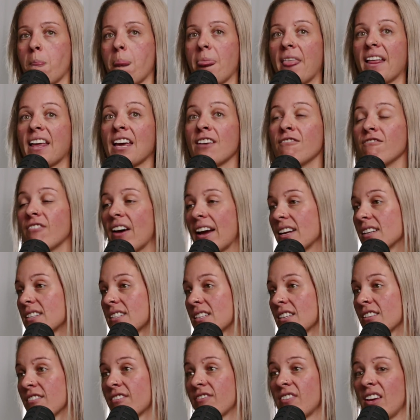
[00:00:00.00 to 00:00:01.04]

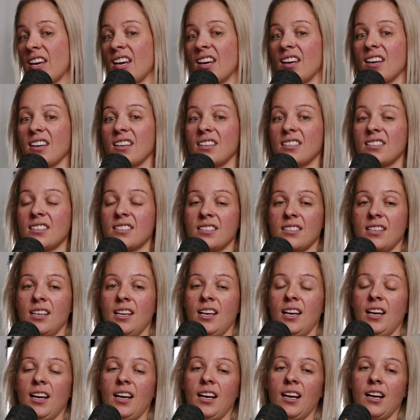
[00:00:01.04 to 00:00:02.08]
conveyancing fees.
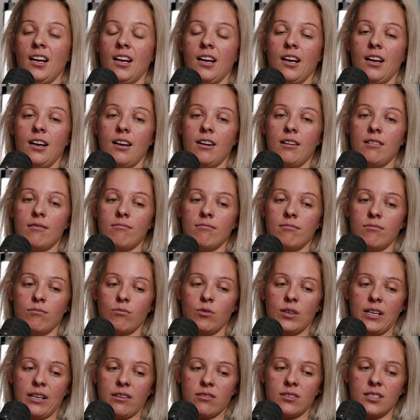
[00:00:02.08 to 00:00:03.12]
What
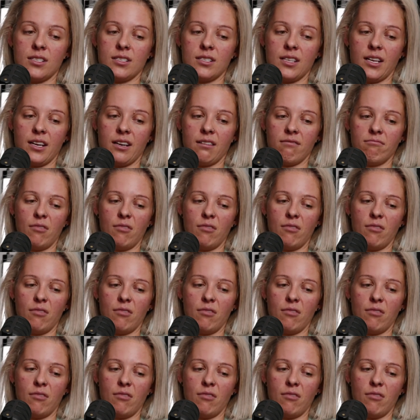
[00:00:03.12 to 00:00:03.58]
else is there?